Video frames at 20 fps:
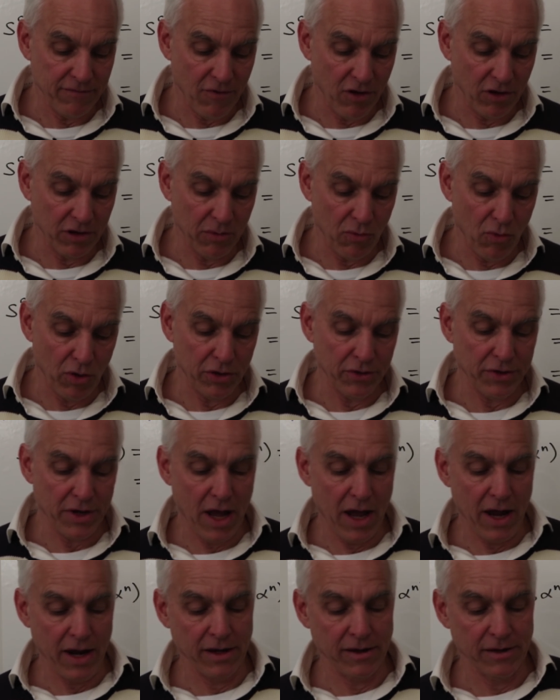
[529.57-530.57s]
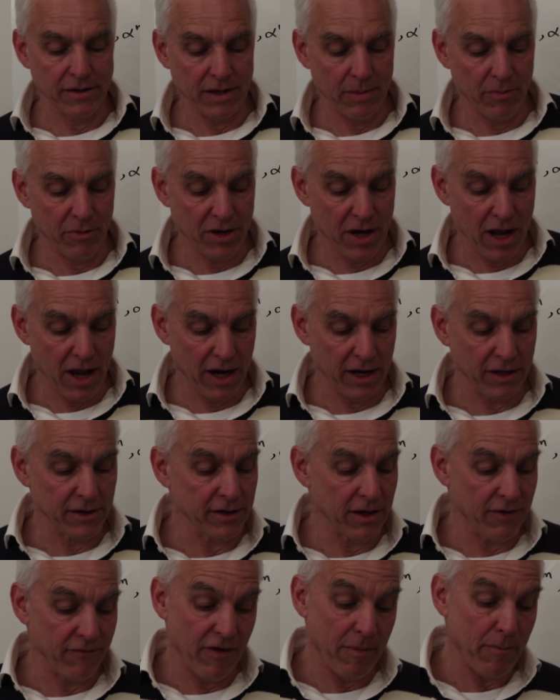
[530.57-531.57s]
volume 109, number
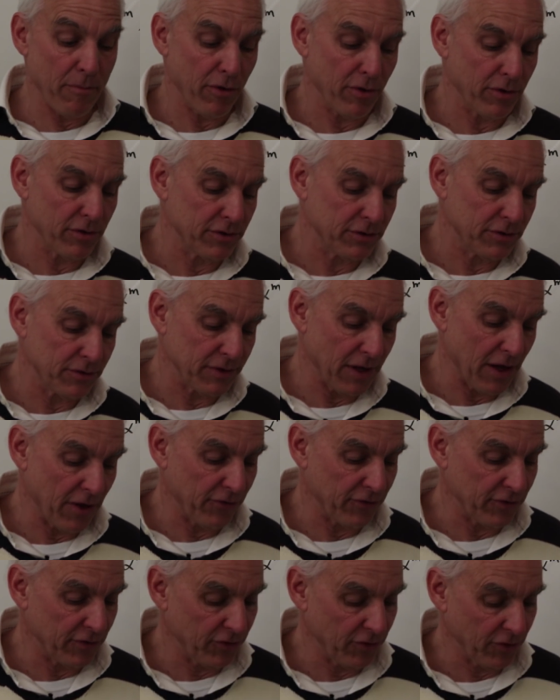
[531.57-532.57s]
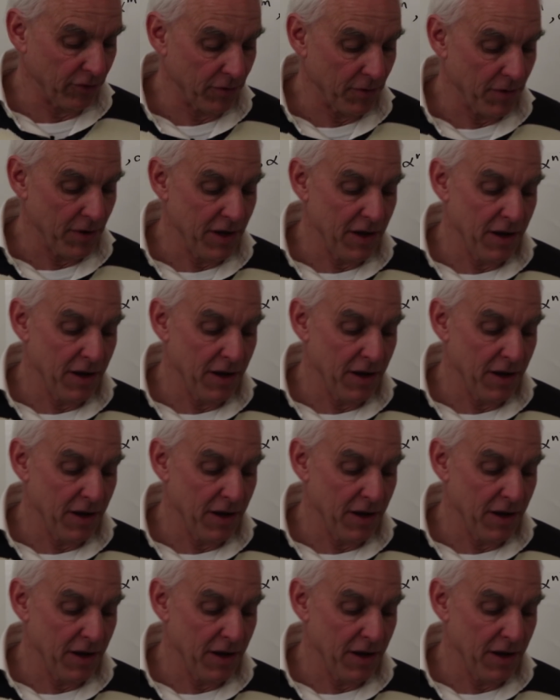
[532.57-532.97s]
9, November 2002.